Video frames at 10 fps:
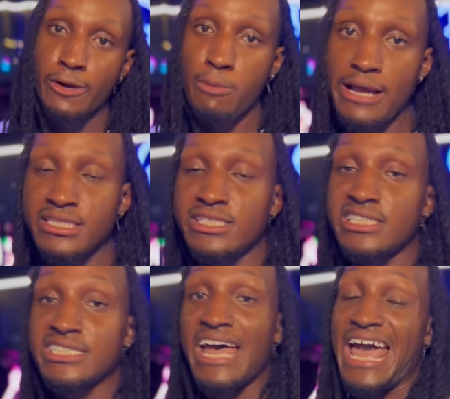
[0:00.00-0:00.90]
Practice
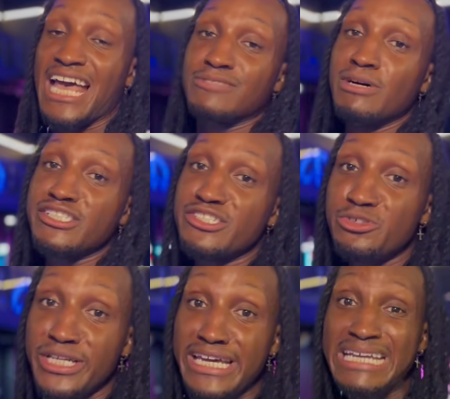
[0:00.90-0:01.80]
this as much as you
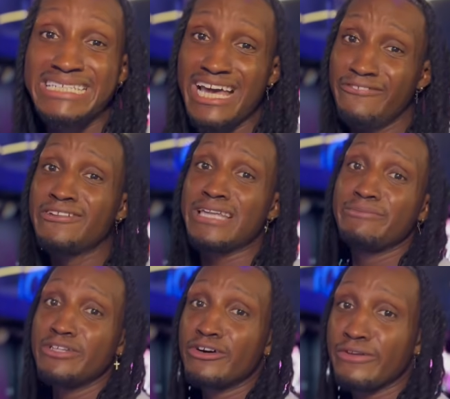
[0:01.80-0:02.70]
need. Definitely let
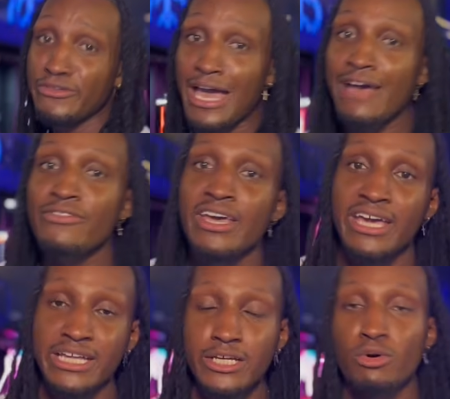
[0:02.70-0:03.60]
me know if you have
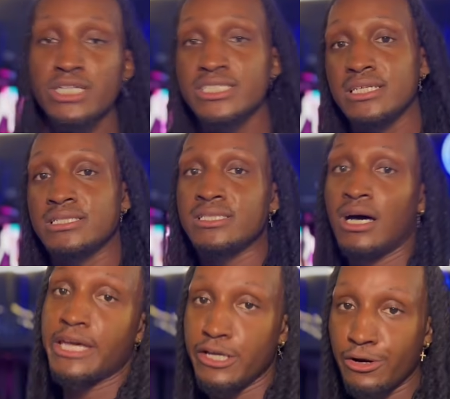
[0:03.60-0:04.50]
any questions
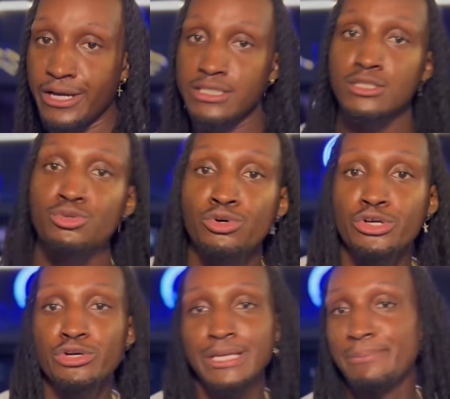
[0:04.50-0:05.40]
here in the school.
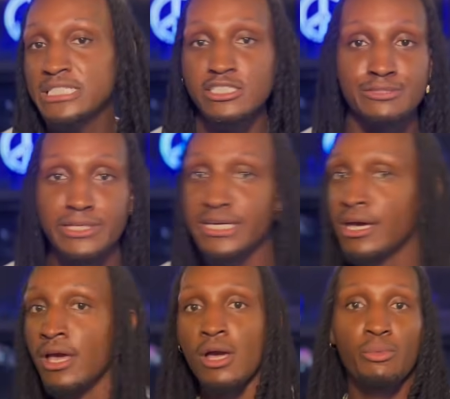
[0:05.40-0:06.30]
You can message me
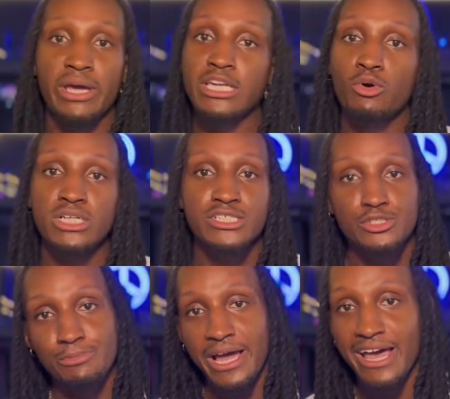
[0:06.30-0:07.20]
with any questions
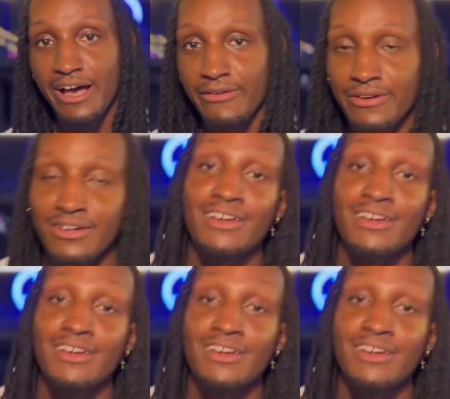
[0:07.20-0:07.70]
you might have.